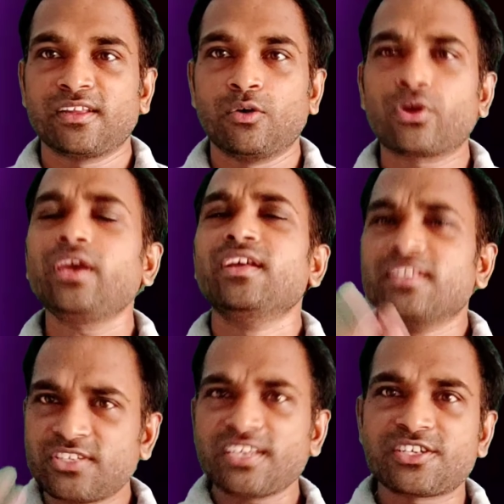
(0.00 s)
Okay,
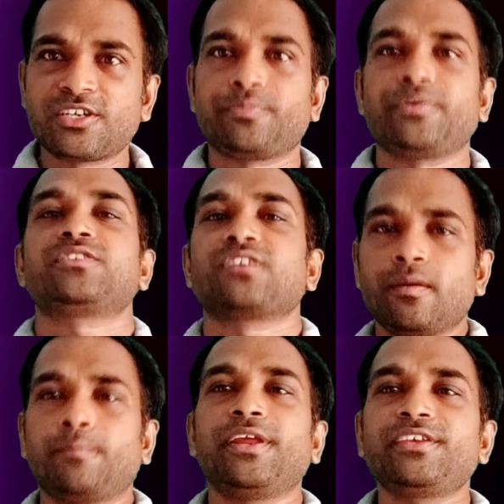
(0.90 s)
just repeat.
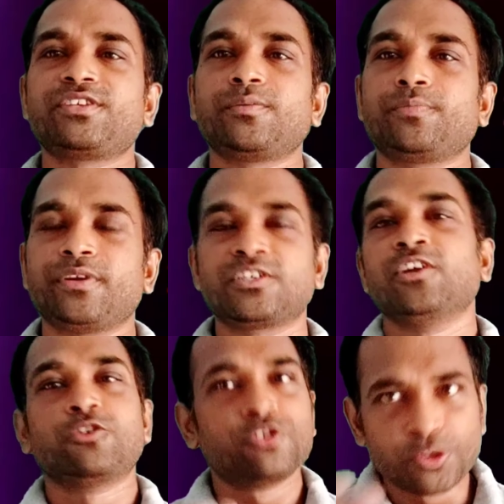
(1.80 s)
Please repeat.
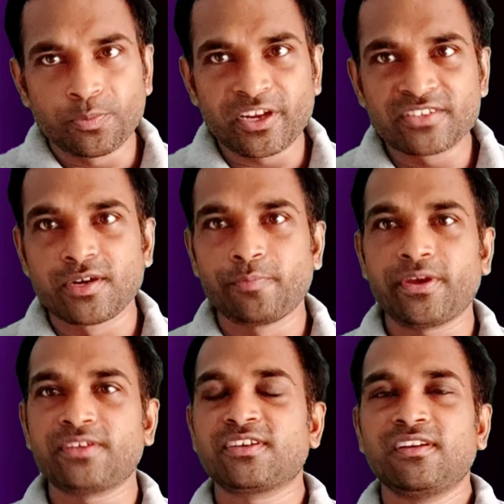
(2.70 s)
Could you please
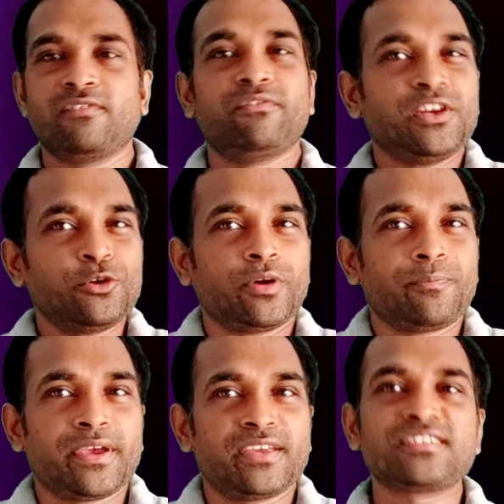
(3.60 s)
repeat? Will you
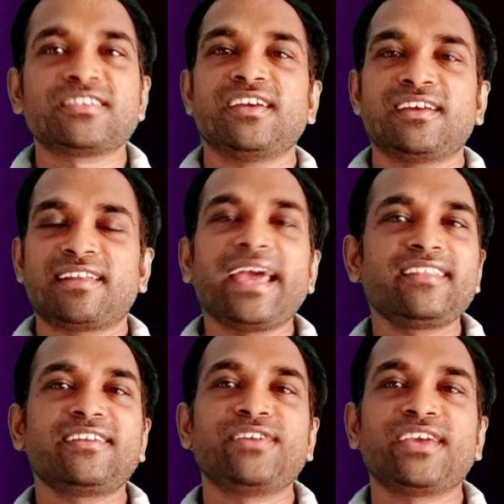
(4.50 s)
repeat?
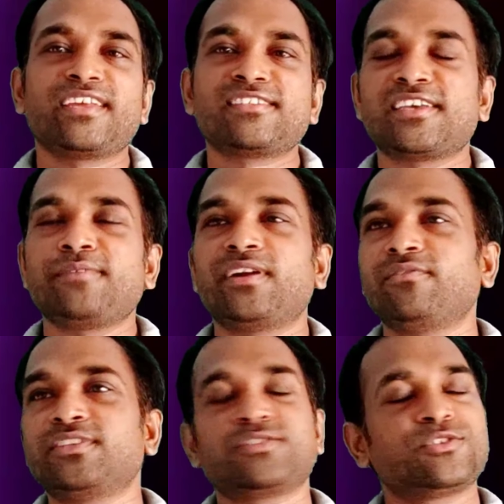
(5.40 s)
Like that we can say,
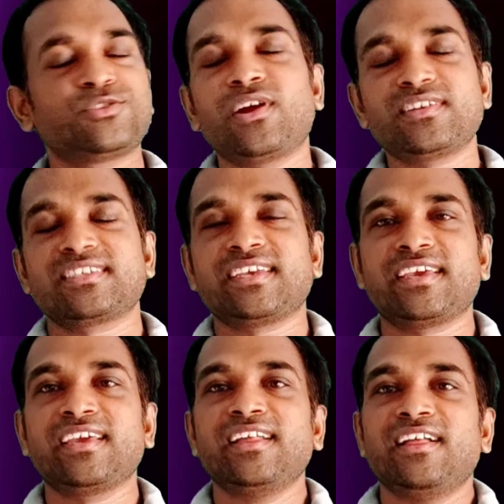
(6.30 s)
but we should not
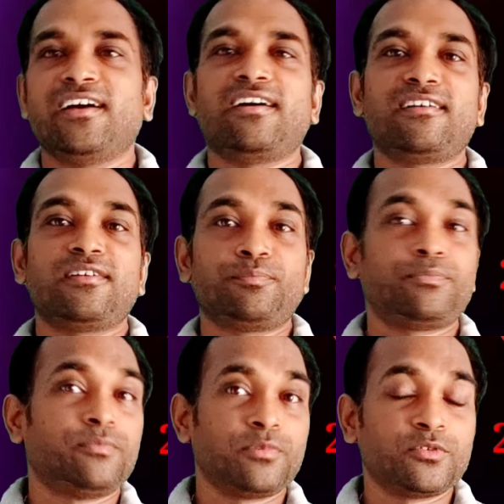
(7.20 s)
say
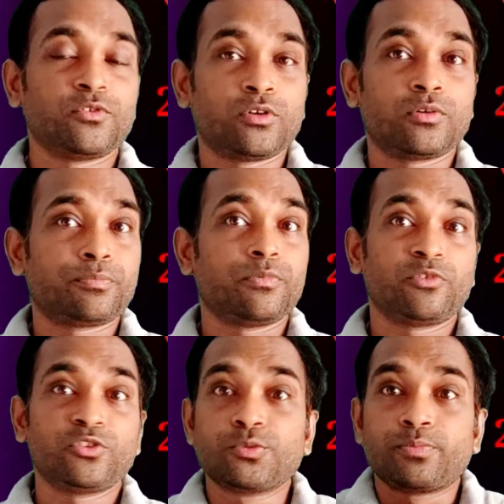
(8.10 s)

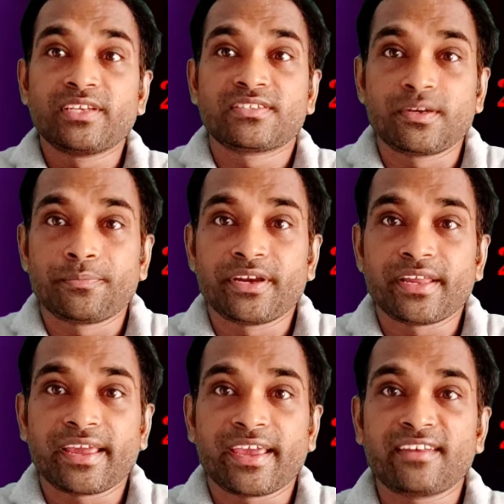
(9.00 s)
would you please repeat
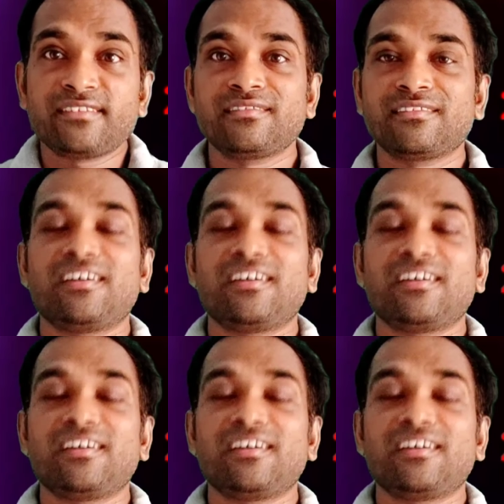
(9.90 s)
again?